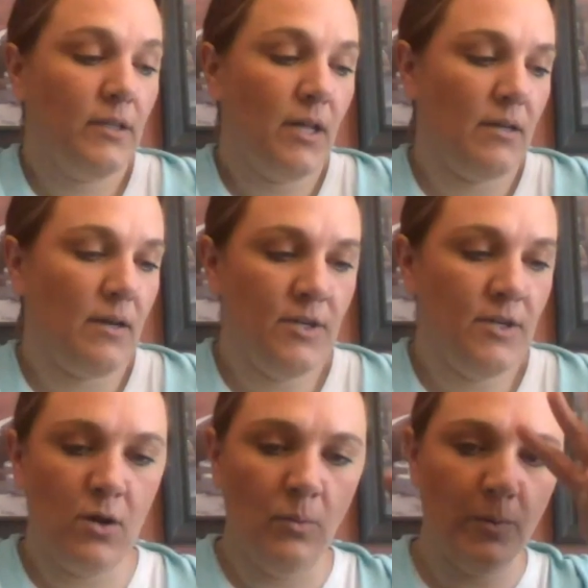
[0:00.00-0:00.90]
luck on
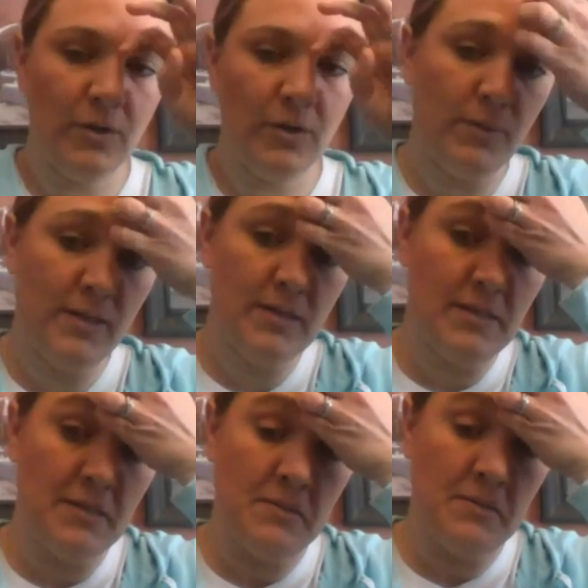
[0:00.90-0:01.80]
your homework quiz,
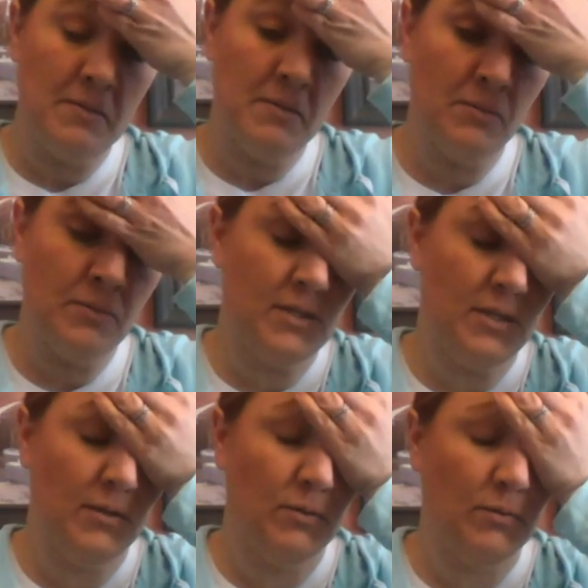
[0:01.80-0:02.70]
and we'll see